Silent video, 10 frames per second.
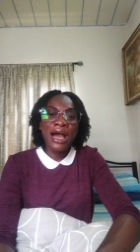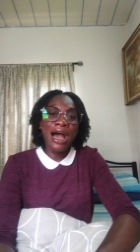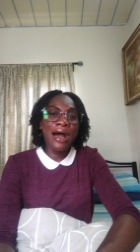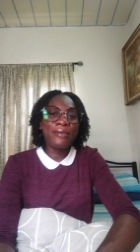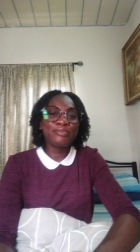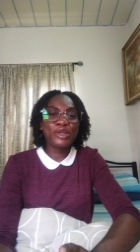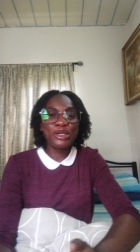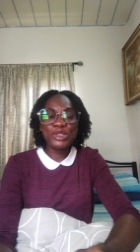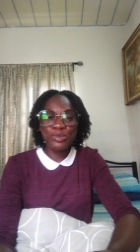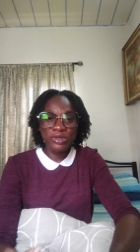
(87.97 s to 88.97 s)
I'm
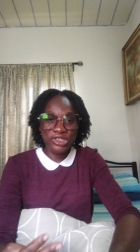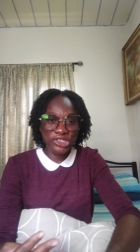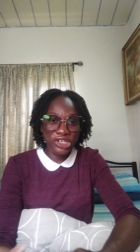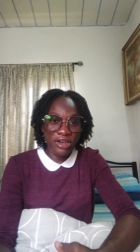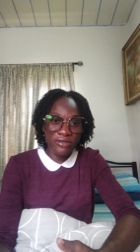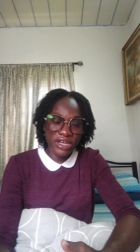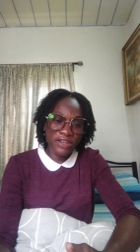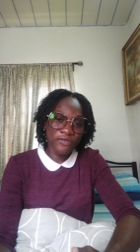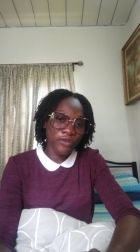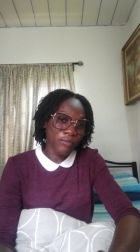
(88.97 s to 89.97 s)
going to be
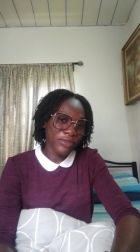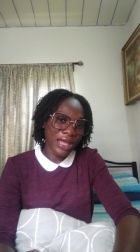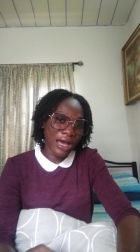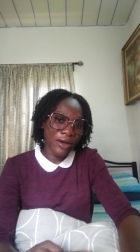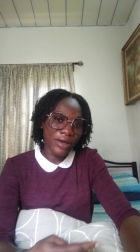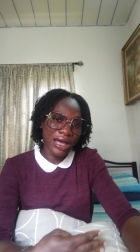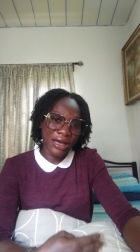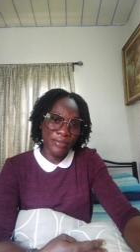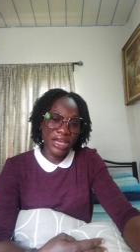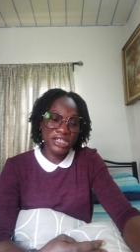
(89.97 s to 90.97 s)
sharing from now
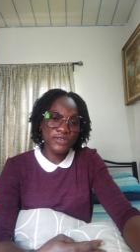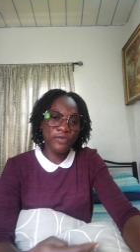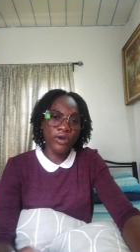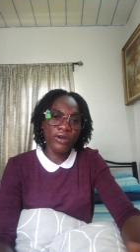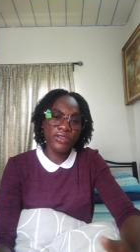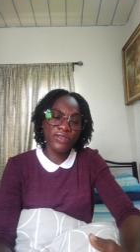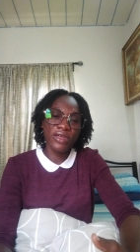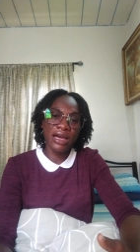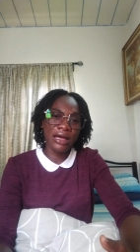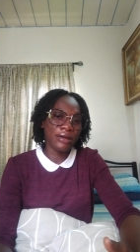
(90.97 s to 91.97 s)
um,
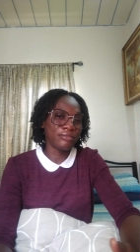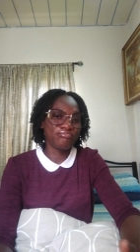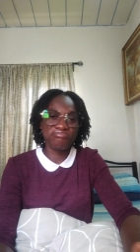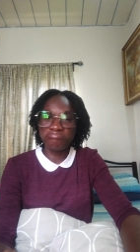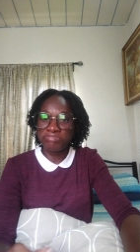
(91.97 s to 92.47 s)
henceforth um,